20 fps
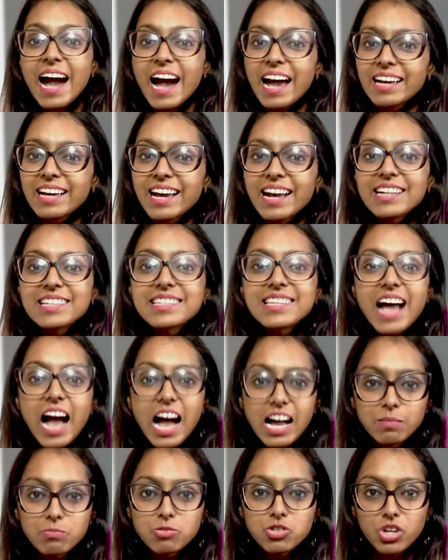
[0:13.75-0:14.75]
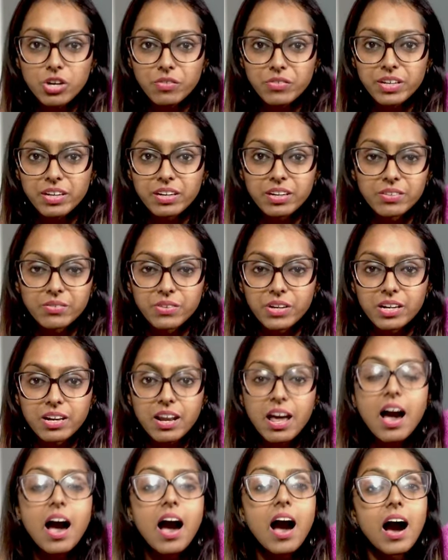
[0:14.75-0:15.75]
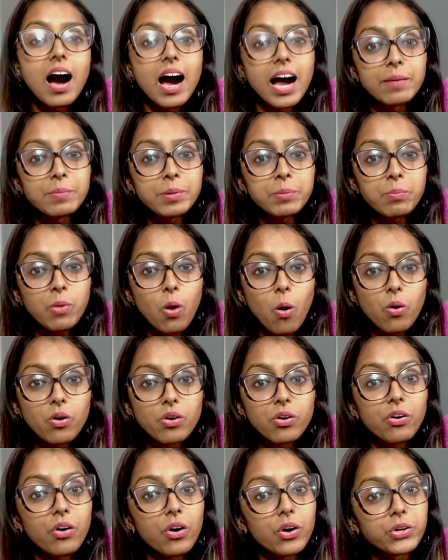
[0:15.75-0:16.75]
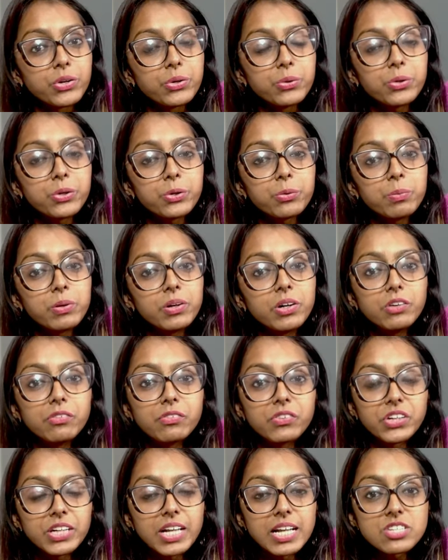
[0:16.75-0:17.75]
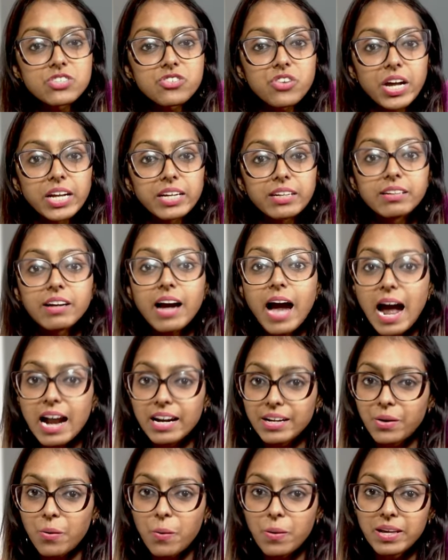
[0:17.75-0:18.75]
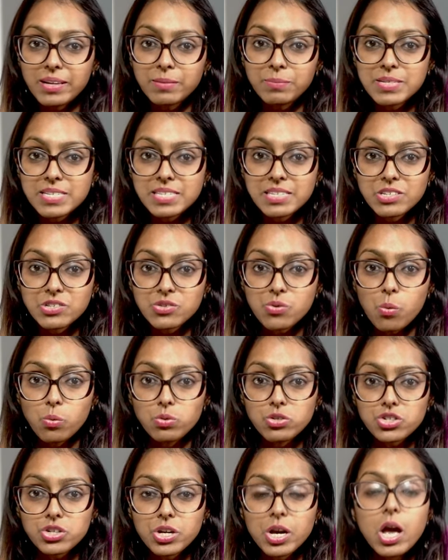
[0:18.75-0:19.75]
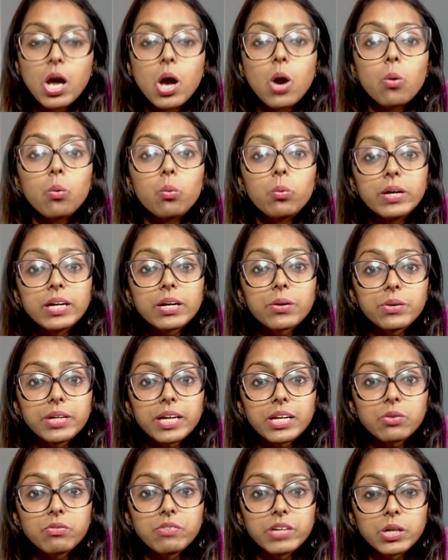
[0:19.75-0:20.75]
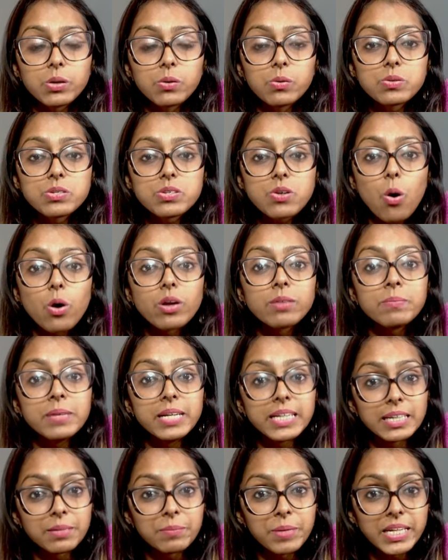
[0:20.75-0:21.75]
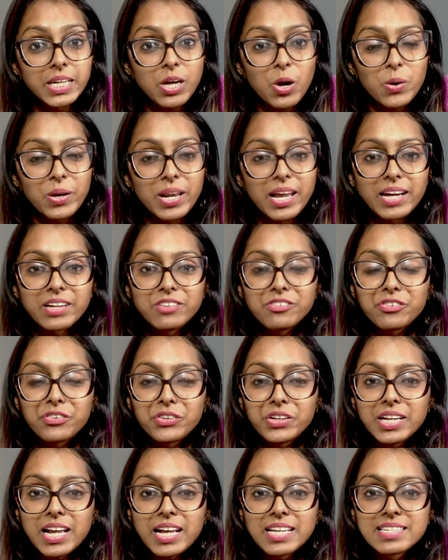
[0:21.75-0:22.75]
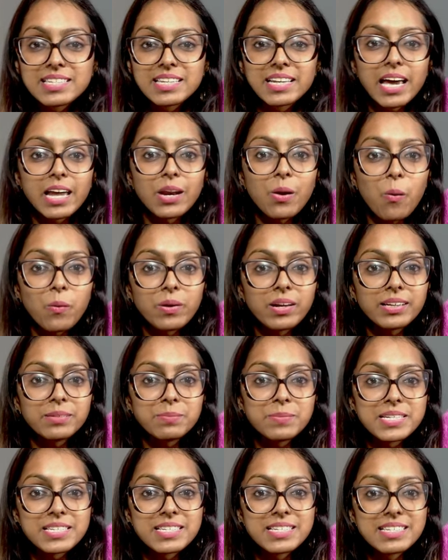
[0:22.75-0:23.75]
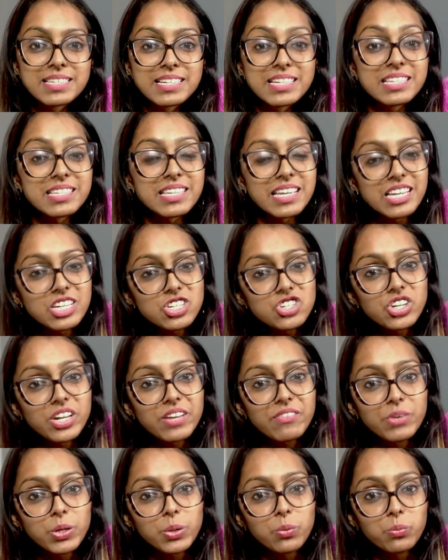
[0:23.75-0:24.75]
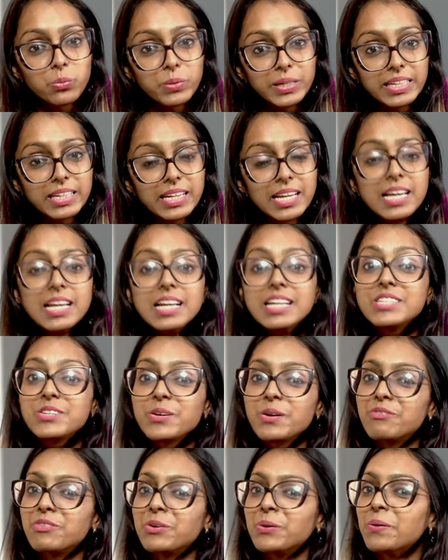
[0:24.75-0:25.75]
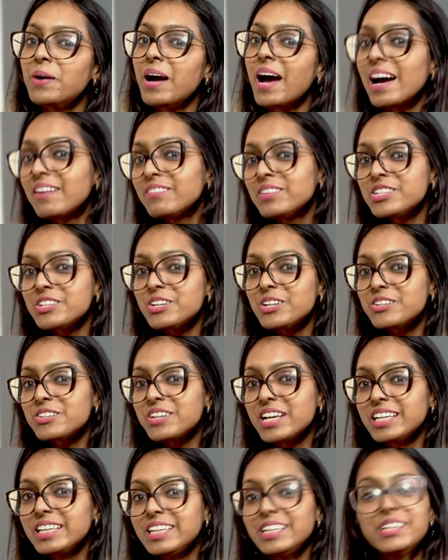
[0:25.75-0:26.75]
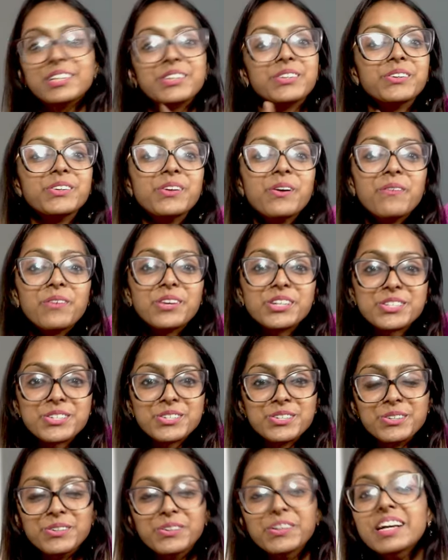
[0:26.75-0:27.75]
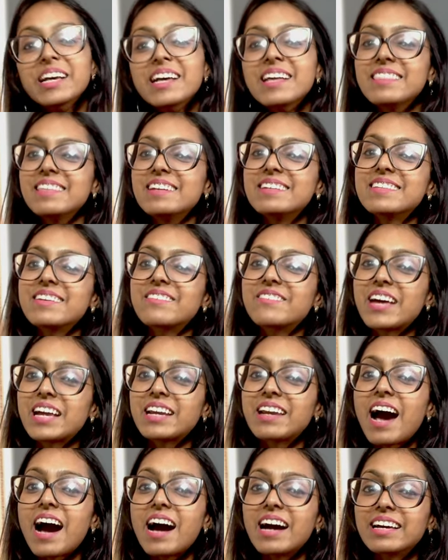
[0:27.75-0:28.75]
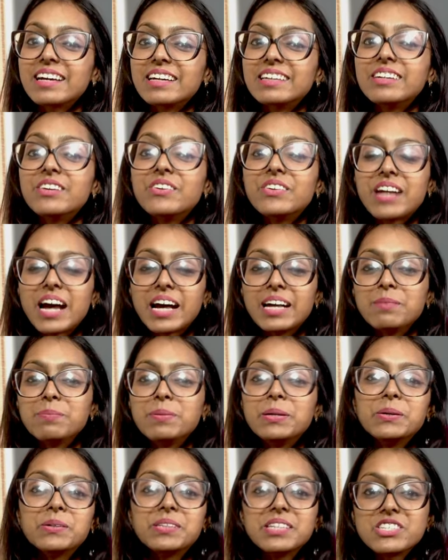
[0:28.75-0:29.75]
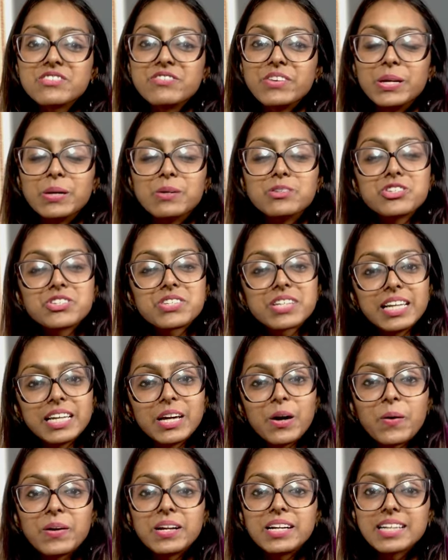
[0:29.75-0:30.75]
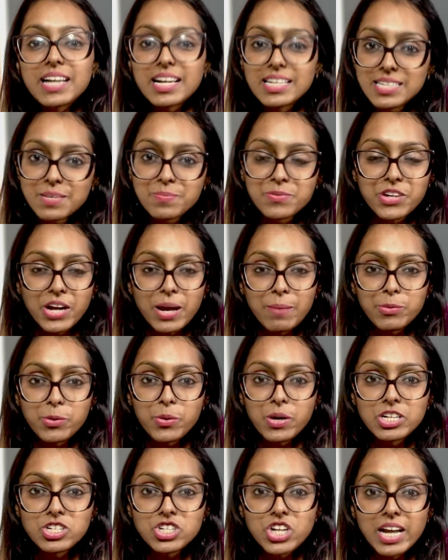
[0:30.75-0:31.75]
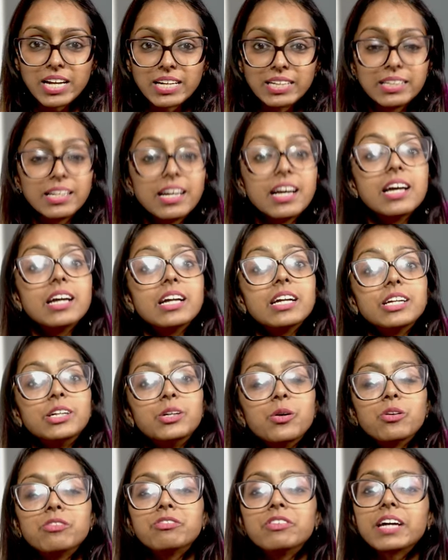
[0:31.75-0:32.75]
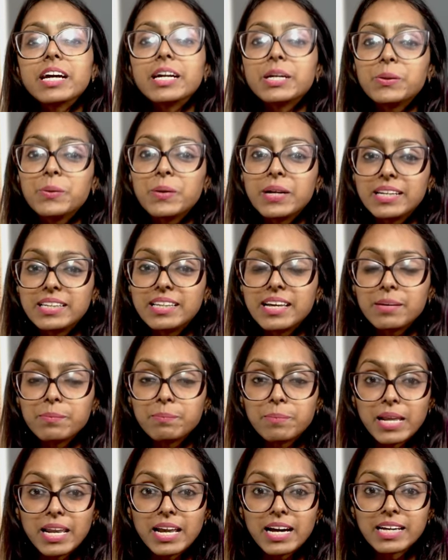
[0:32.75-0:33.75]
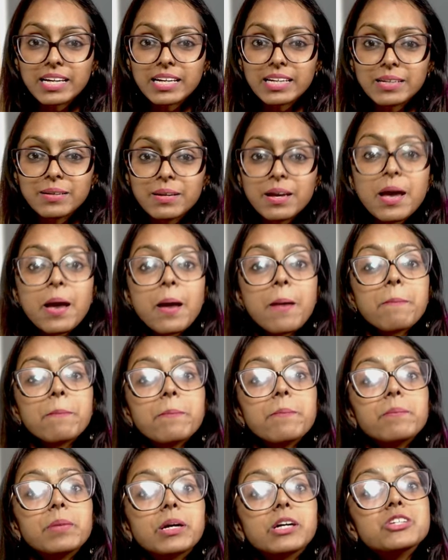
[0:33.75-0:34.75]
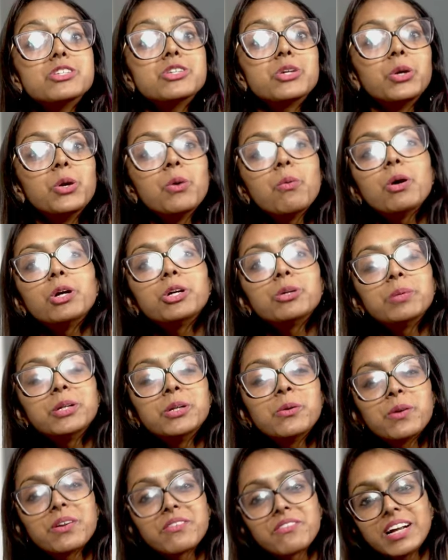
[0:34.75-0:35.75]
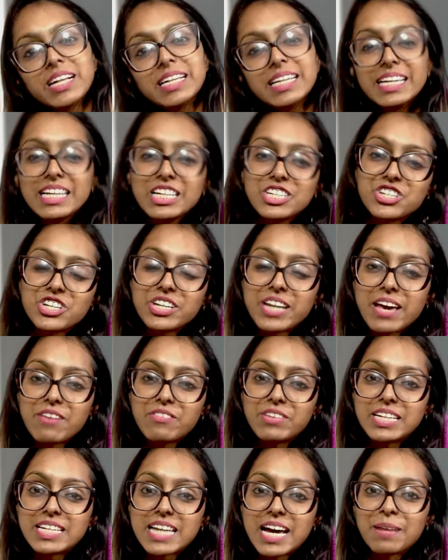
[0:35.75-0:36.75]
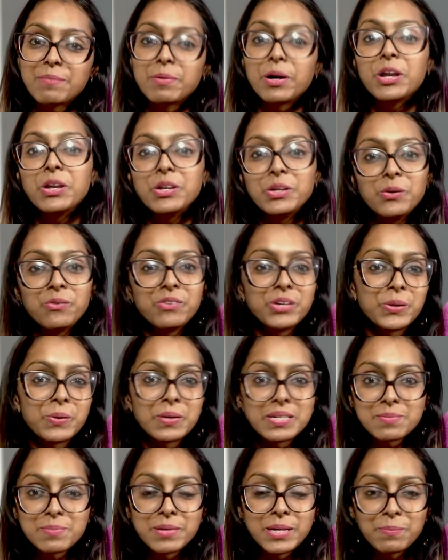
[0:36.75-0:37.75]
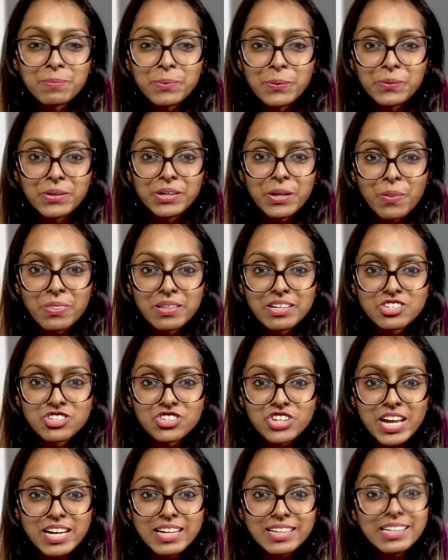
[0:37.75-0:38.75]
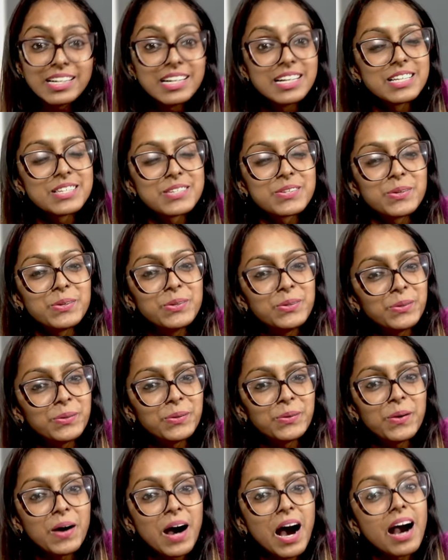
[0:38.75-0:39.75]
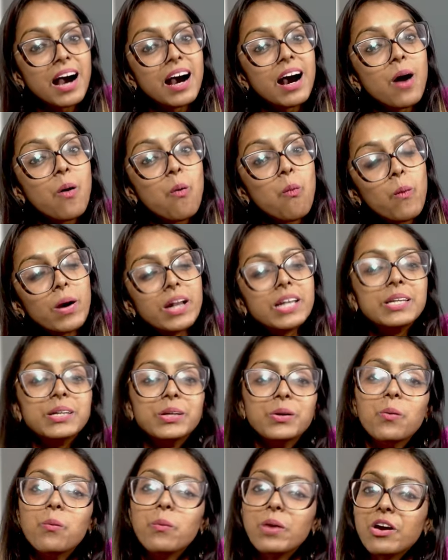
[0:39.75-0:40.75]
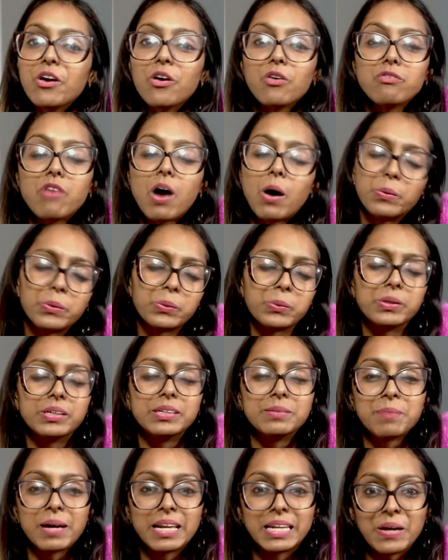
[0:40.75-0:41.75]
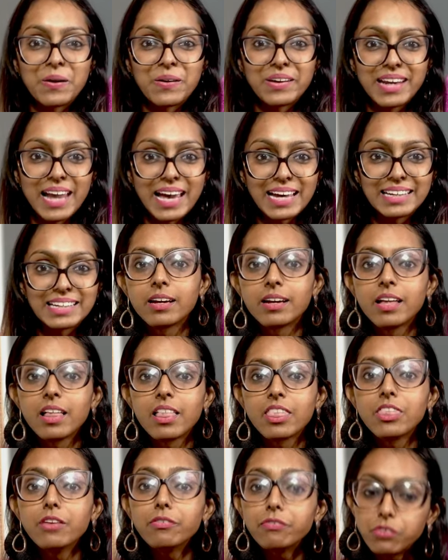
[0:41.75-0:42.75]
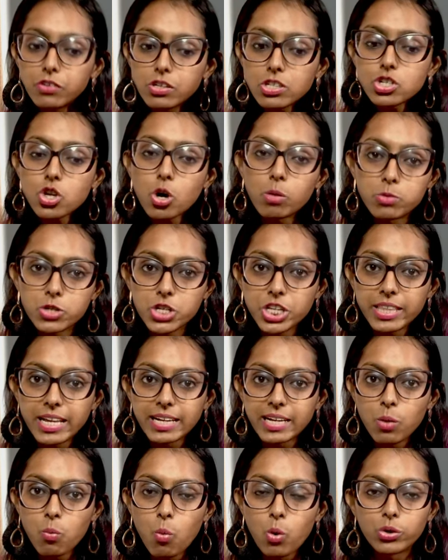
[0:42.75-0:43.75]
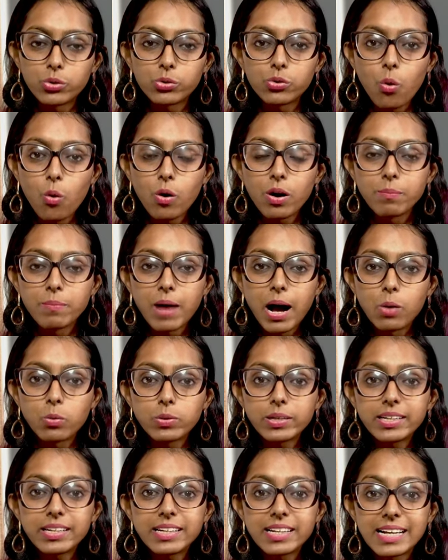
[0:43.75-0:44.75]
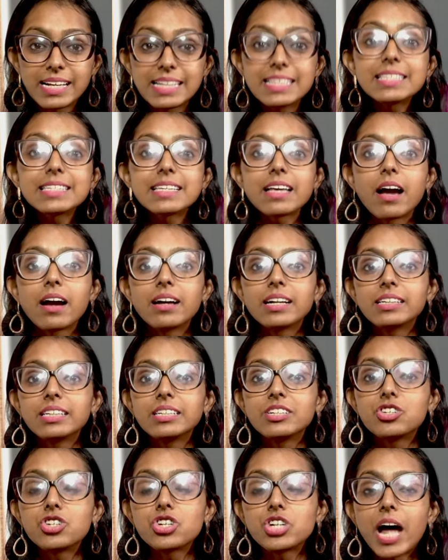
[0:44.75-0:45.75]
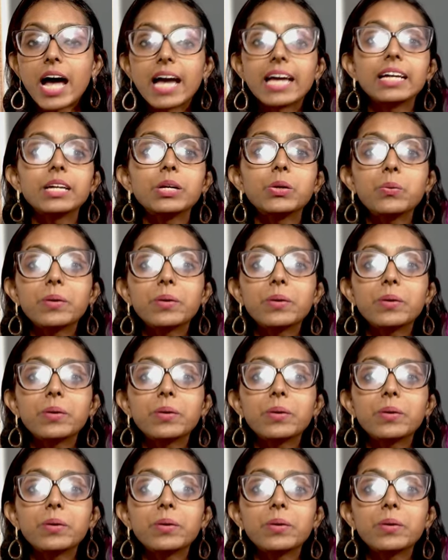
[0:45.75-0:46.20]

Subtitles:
Hi guys, I'm Chhavi Agarwal. I'm a blogger, a YouTuber, a freelance writer, and an online business coach. We create videos on making money online, freelancing, and online businesses each and every week. So if you haven't already, you know what to do. There's a red icon right below this video. Just click on it and subscribe to our channel. Don't forget to hit the bell icon because you want to be notified each and every time a new video has been uploaded on this channel. So you know one new way of how to earn money online. The first option that I want to talk about is trying to